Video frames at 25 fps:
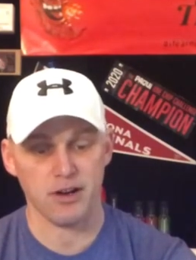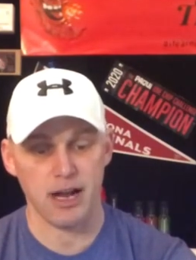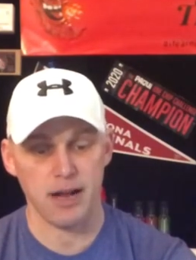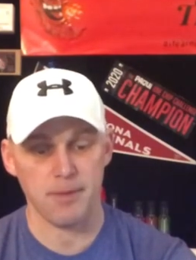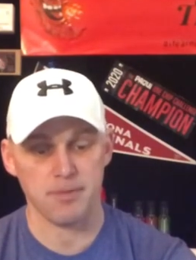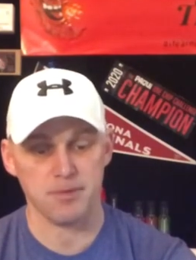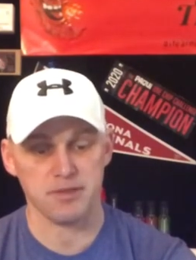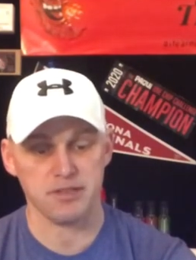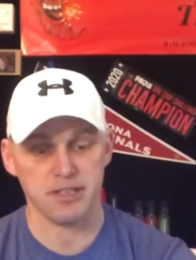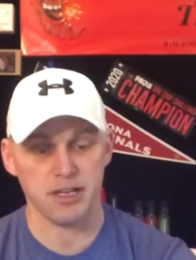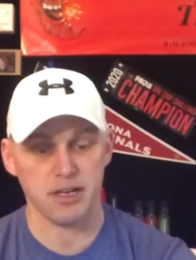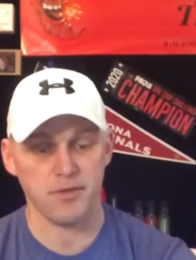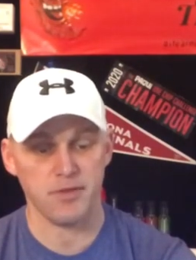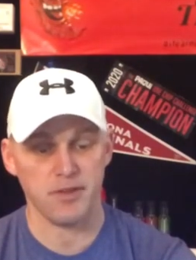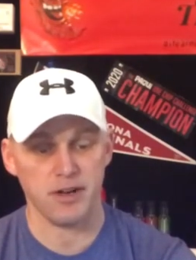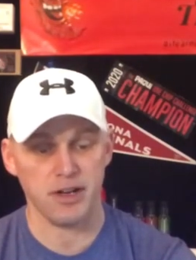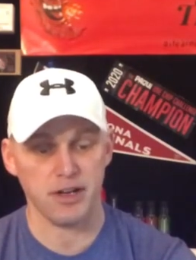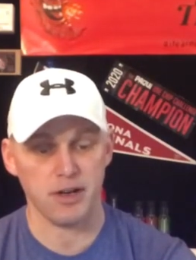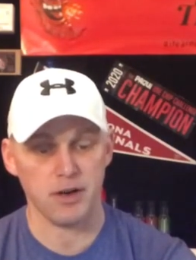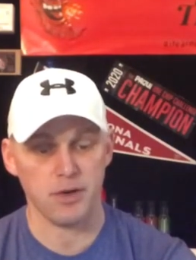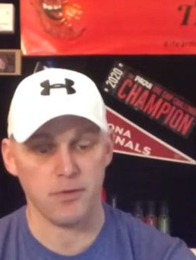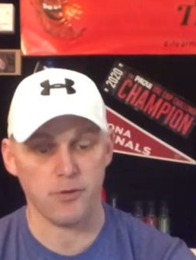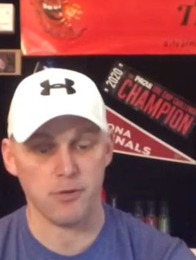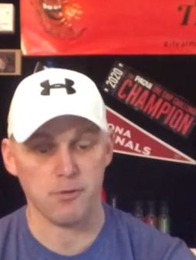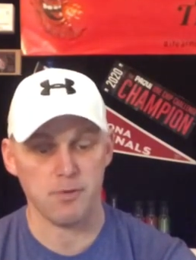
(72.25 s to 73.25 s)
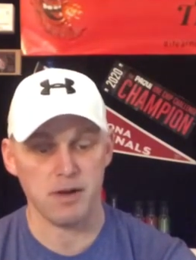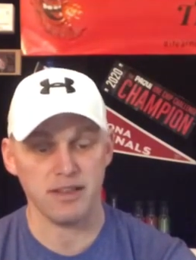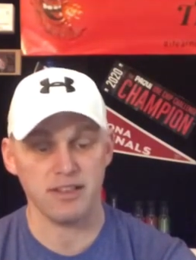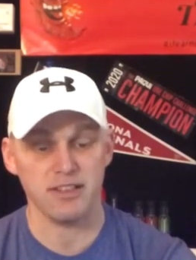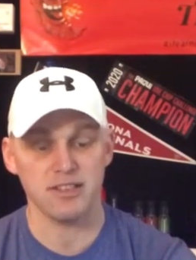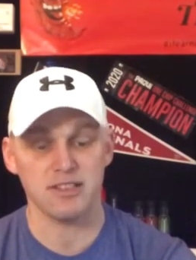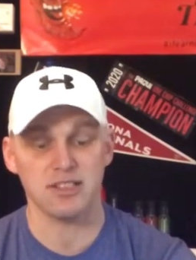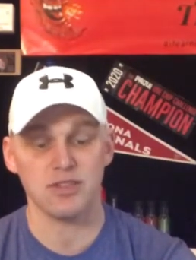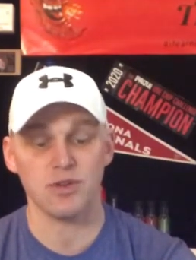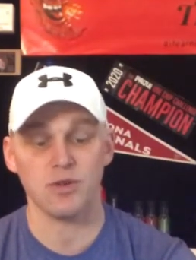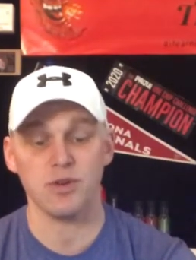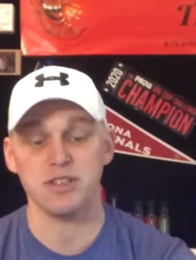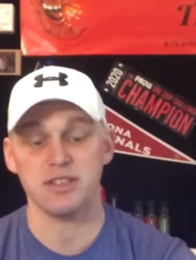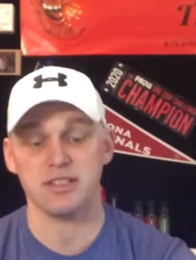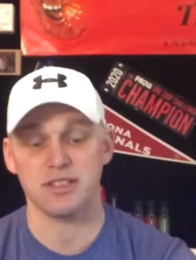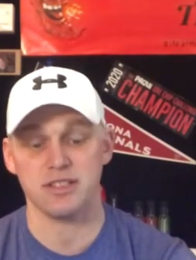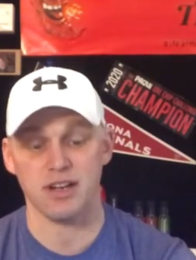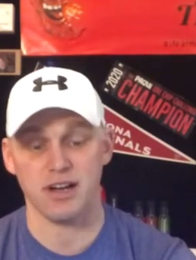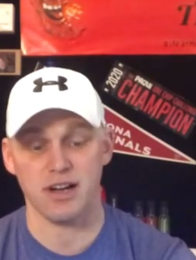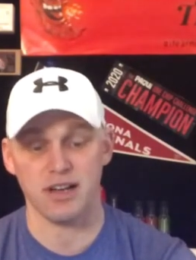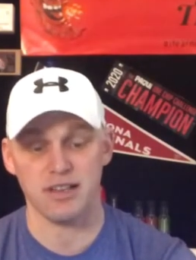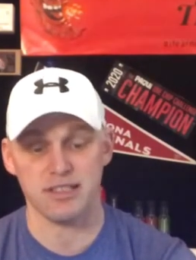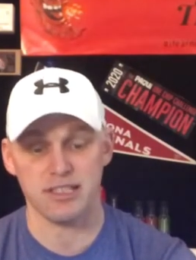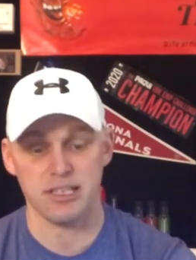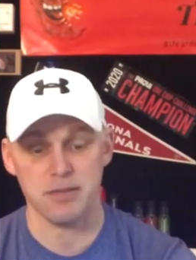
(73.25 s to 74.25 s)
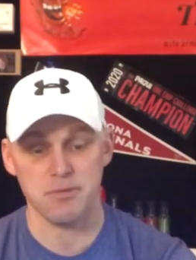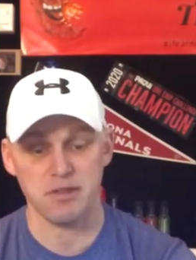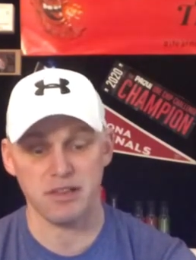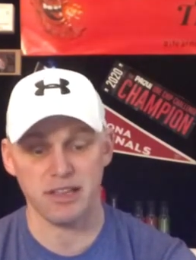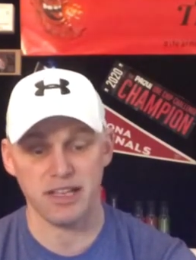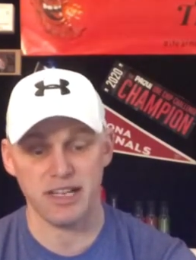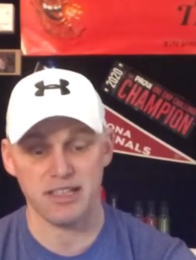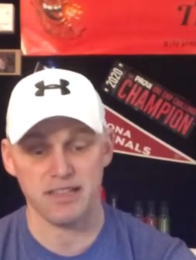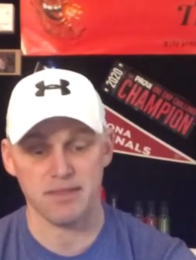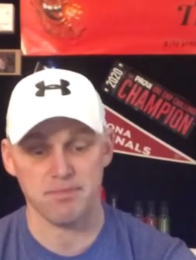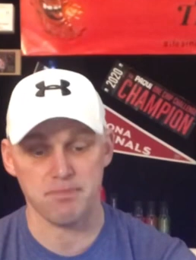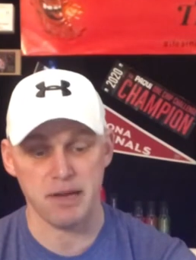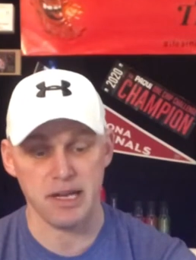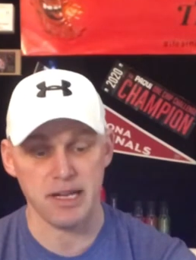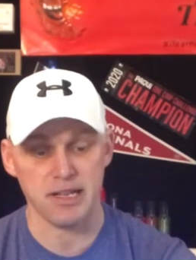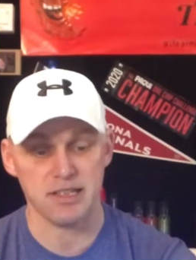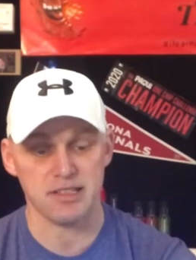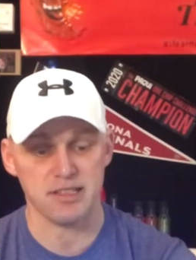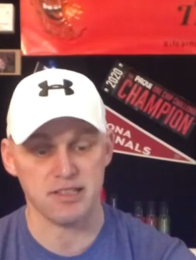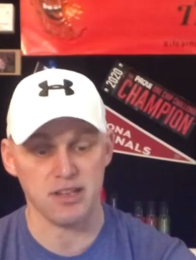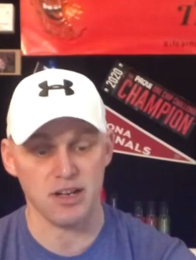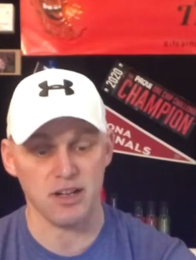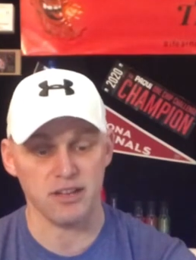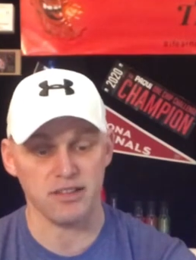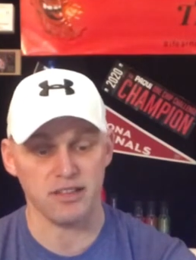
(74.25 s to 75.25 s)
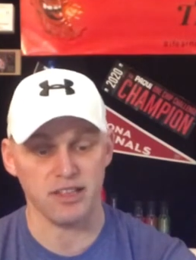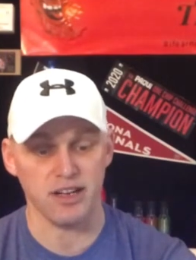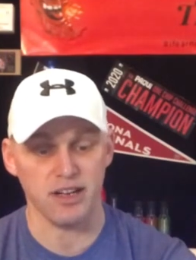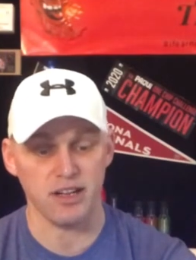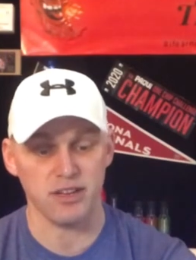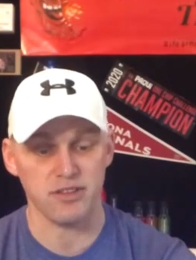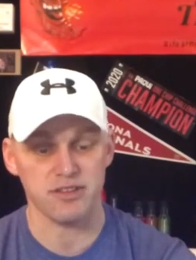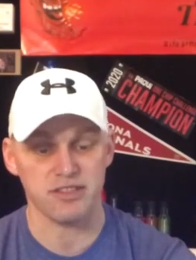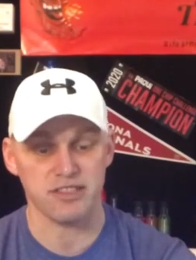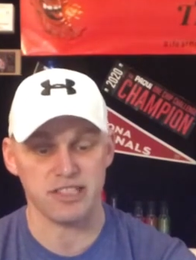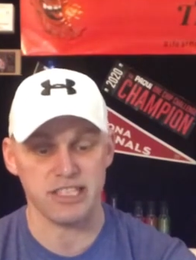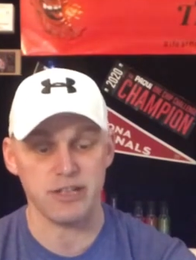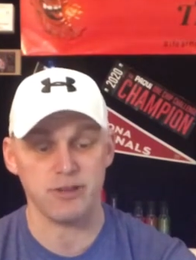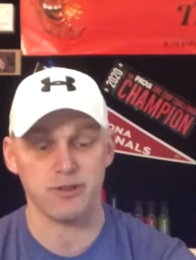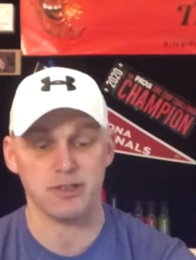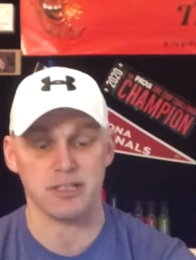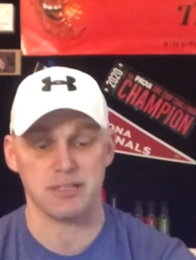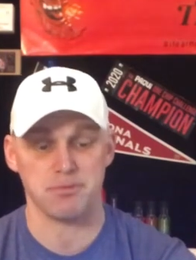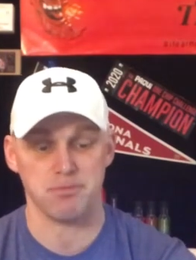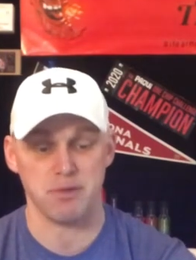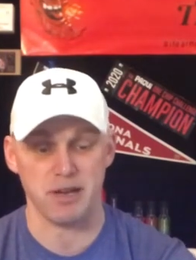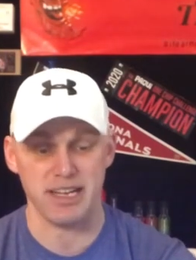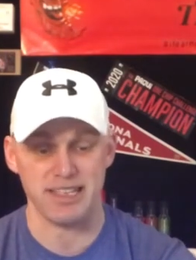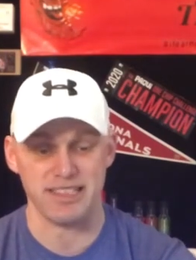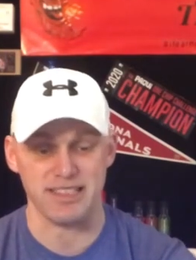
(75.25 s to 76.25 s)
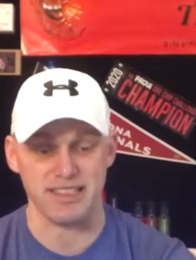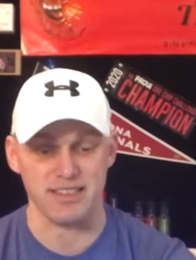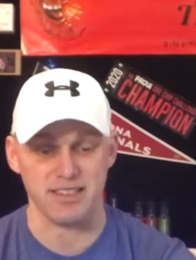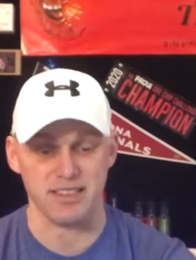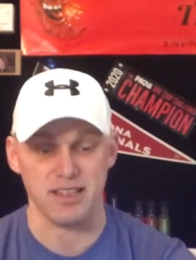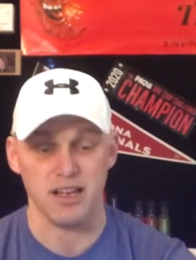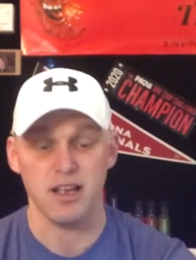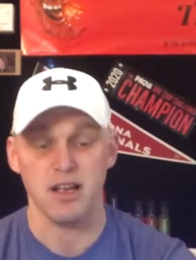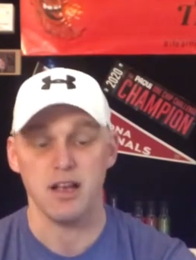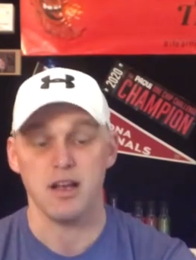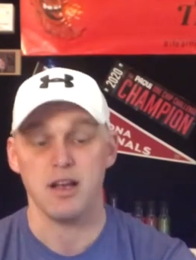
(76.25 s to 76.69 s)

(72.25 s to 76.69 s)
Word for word: apple cider vinegar, fermented soy sauce, Himalayan pink salt, and other secret spices.